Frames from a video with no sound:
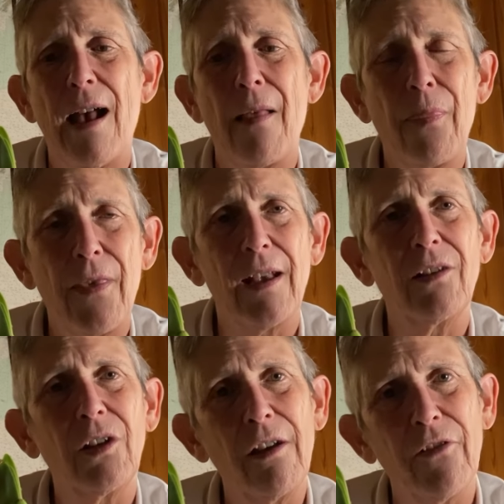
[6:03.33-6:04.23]
at
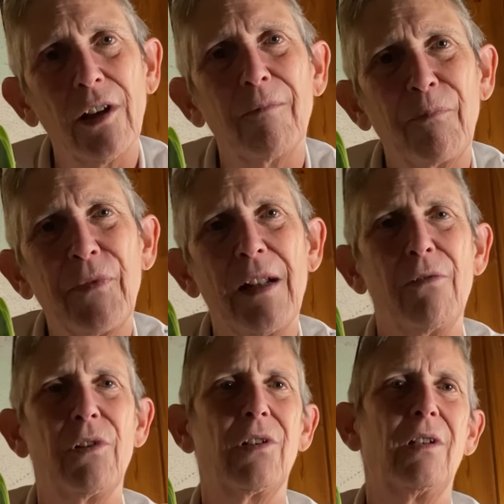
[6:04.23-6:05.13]
Thanksgiving. I
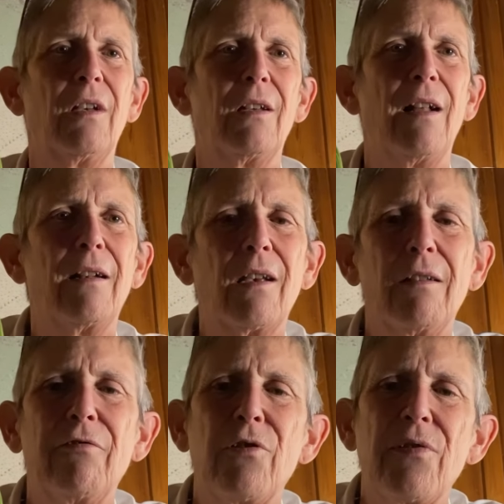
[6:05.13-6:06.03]
was in
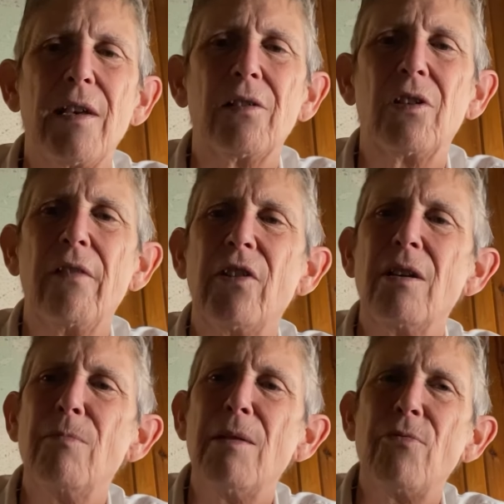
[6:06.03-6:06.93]
Connecticut for Thanksgiving
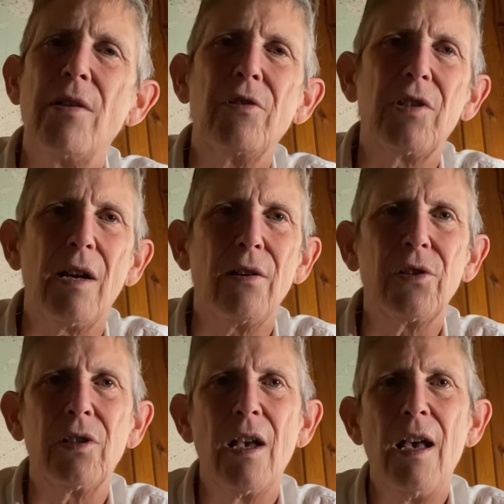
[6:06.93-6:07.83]
at my brother's
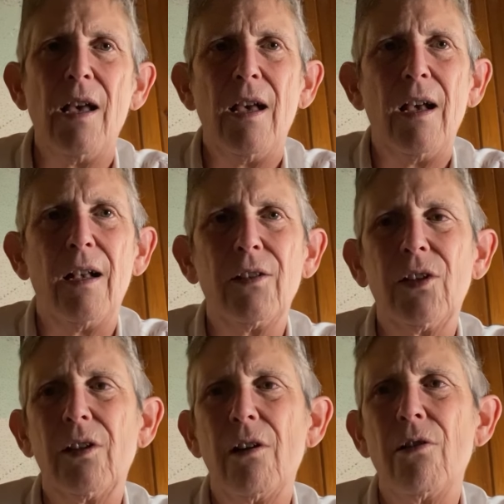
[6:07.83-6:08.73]
house. And
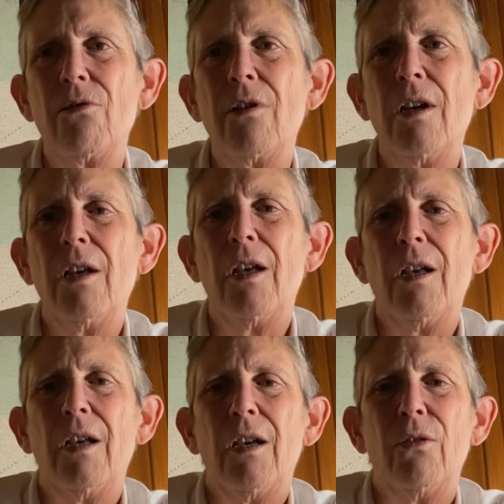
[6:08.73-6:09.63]
so
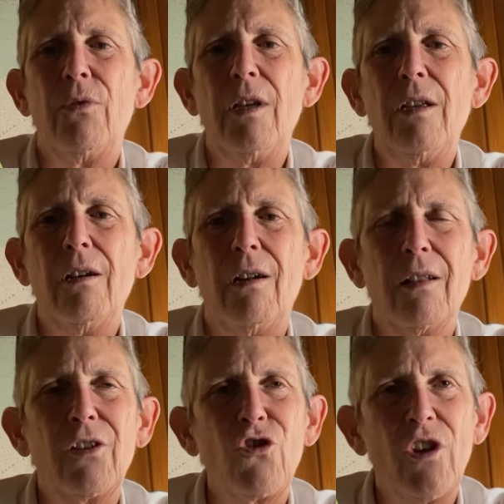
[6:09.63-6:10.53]
we all
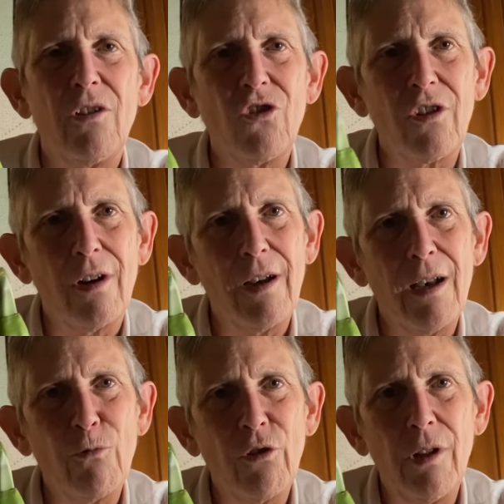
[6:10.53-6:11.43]
exchanged our
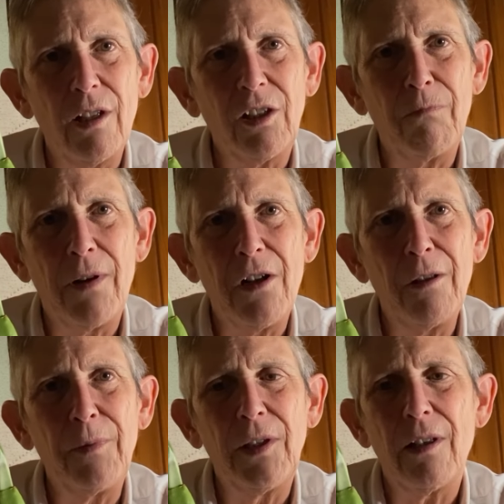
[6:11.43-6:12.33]
amaryllis
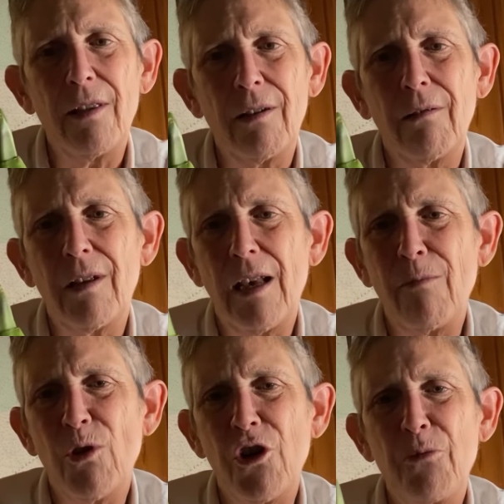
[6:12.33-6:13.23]
bulbs and then
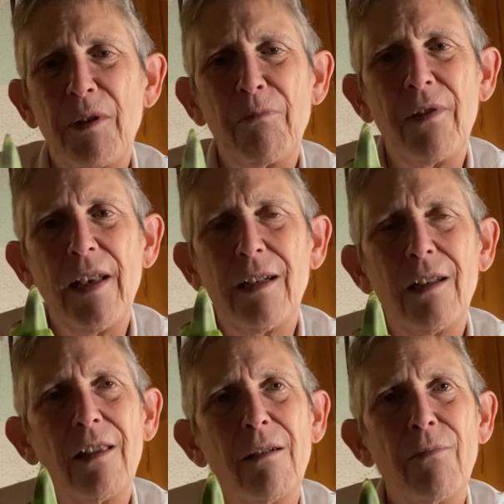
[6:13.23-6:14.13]
came home and
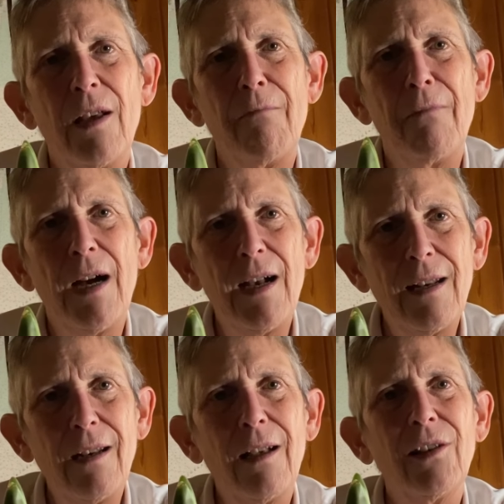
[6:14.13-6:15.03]
planted them. And
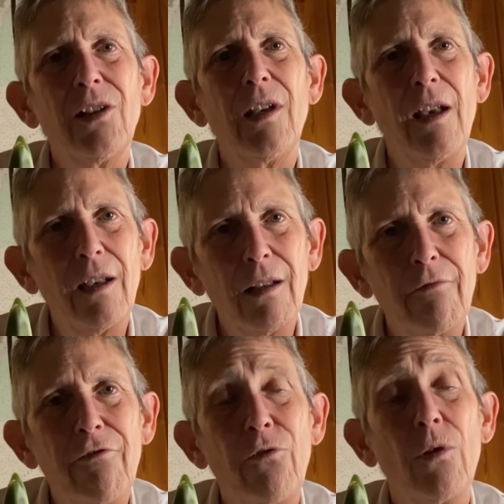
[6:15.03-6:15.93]
mine has
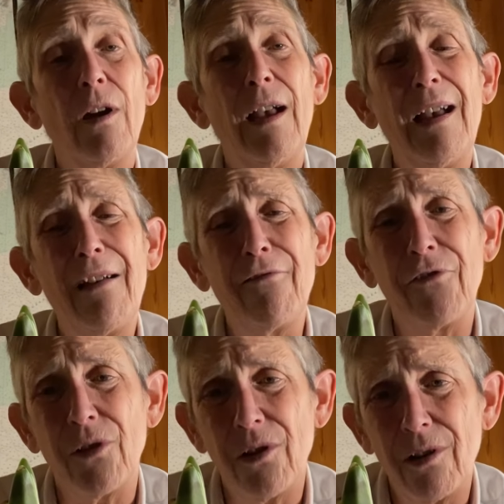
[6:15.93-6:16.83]
taken
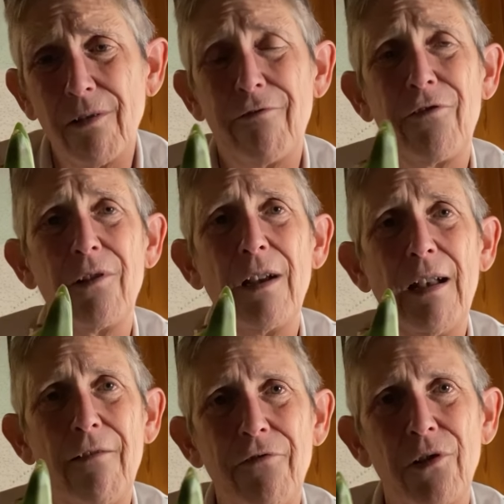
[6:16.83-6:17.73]
forever,
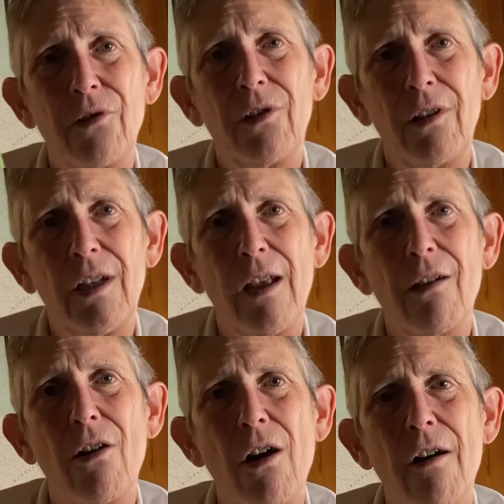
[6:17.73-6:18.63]
forever to
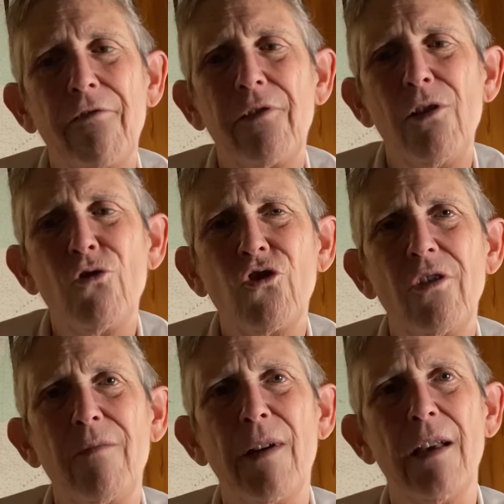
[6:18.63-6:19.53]
take off.
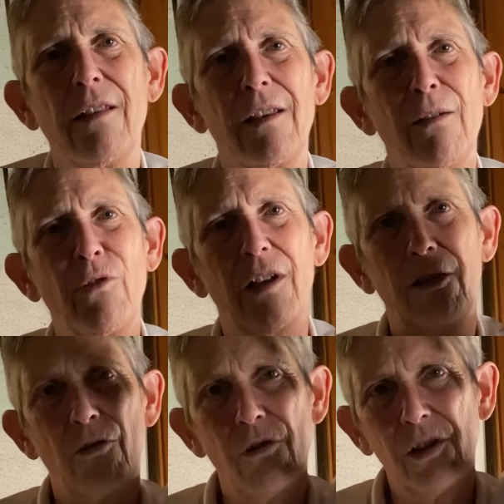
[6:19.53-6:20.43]
Usually by the time we get
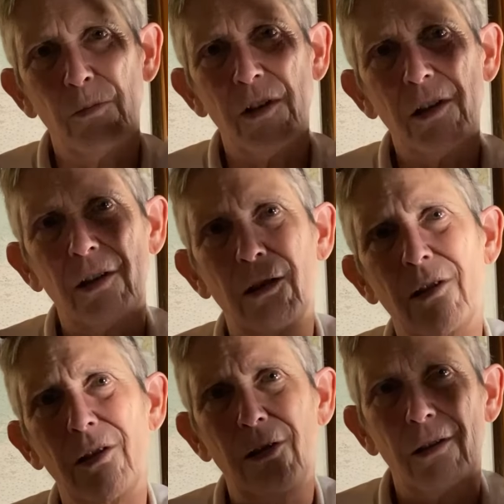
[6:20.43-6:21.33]
to Christmas,
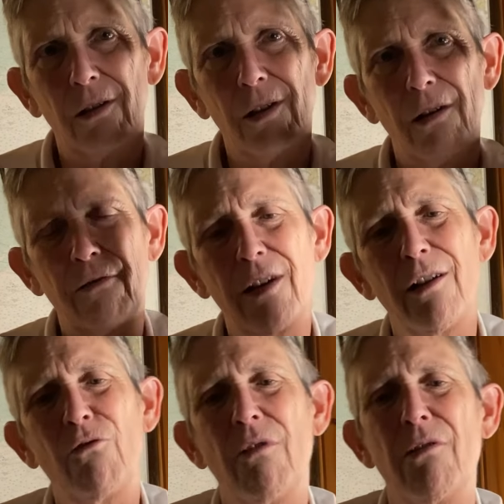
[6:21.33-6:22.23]
it's, it's already
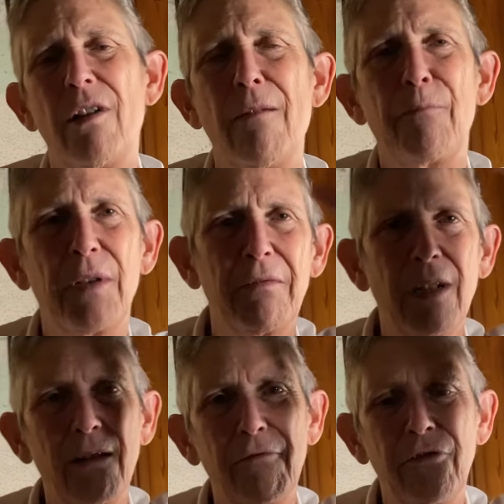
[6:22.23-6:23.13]
grown up and,
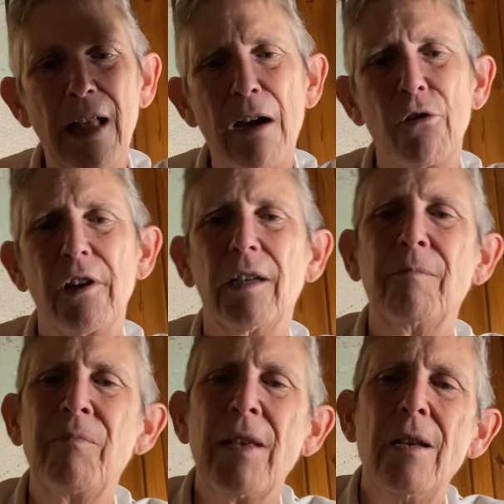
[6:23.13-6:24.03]
and flowering.
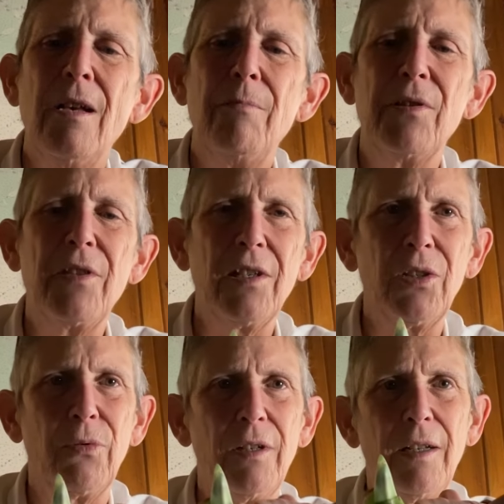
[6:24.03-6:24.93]
But
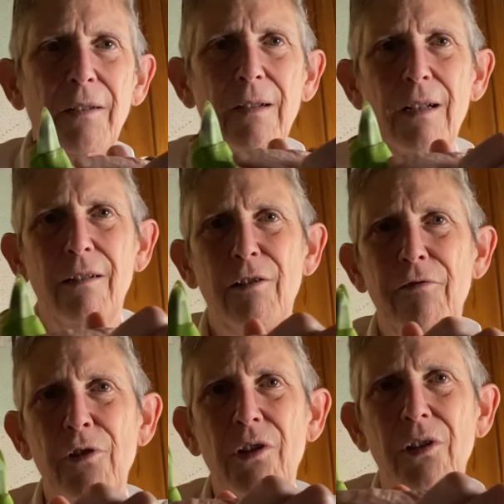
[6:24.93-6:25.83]
this one, I don't know
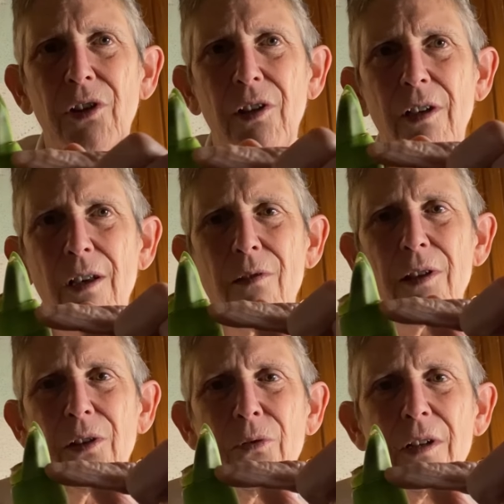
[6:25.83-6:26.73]
if you can see,
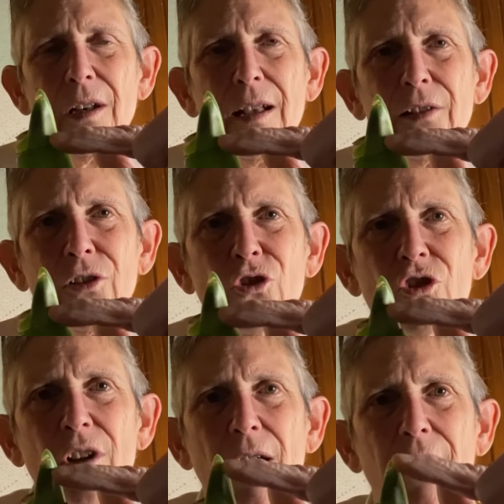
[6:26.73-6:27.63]
this one has
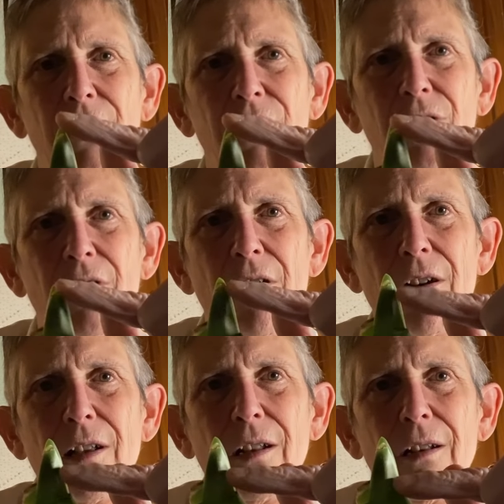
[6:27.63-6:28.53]
just
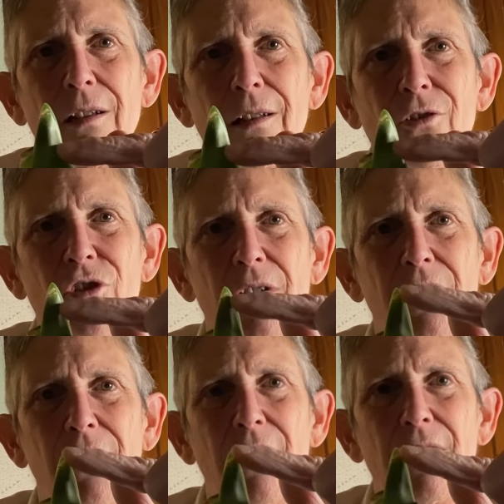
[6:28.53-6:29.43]
started
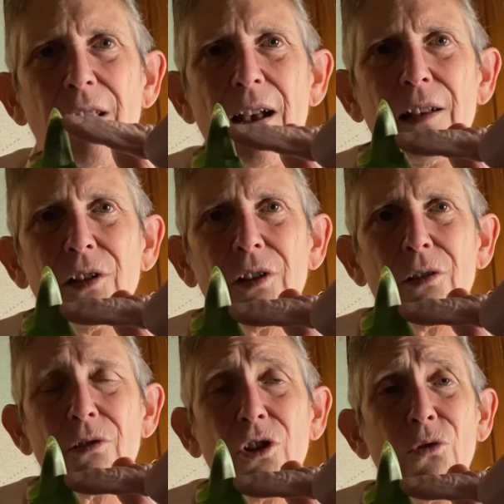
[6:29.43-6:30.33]
just in the last
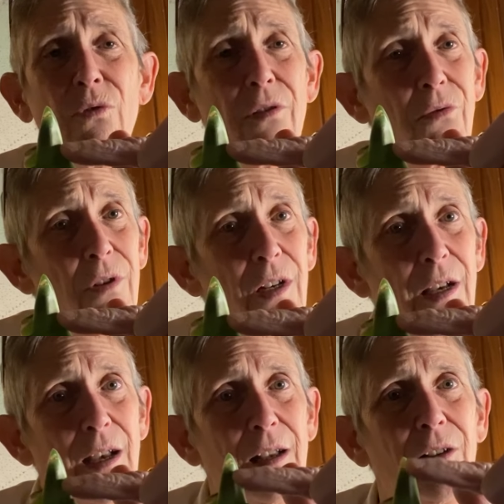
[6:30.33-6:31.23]
two or three
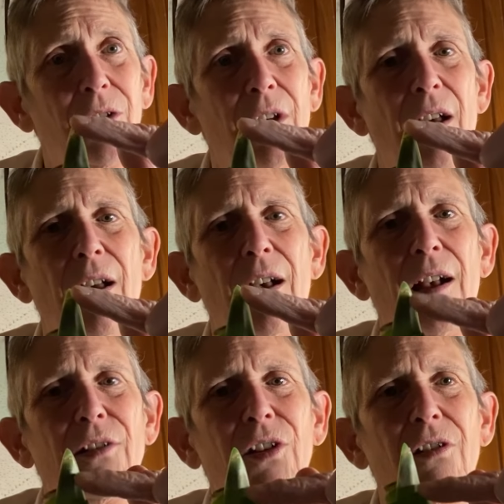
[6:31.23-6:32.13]
days
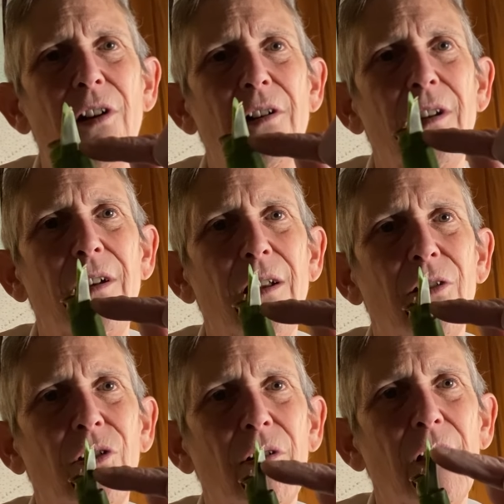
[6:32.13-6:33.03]
has started
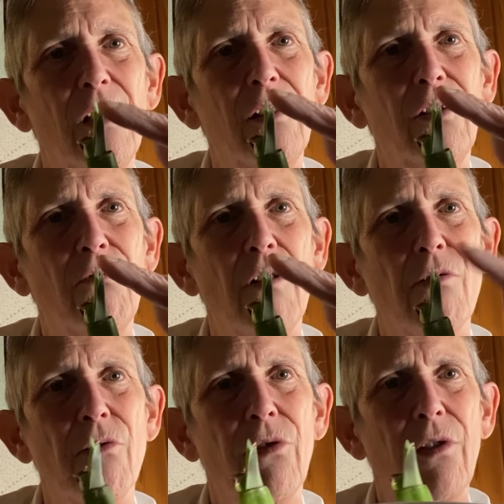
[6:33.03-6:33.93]
its, its
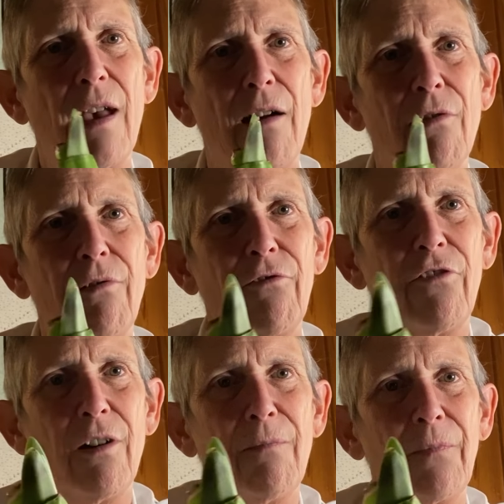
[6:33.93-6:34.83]
growth out
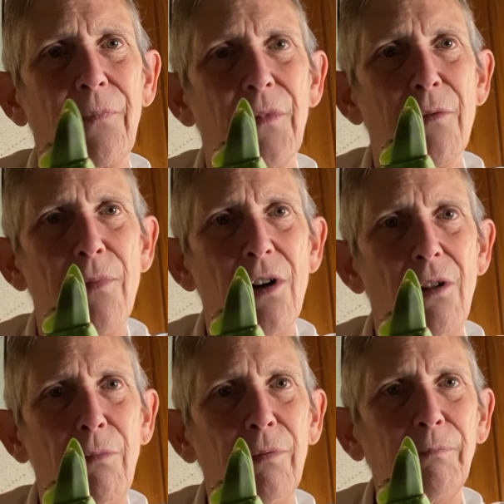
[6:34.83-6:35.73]
from the
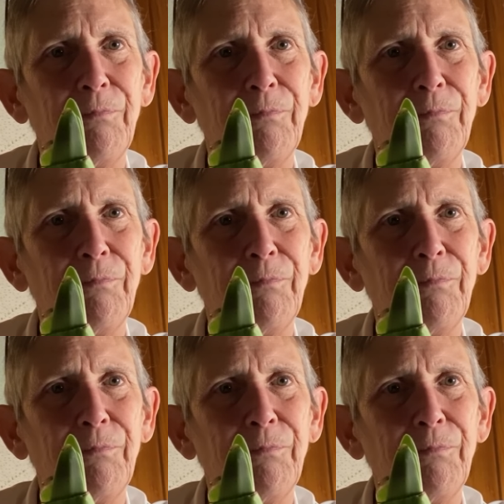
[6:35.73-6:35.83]
bulb.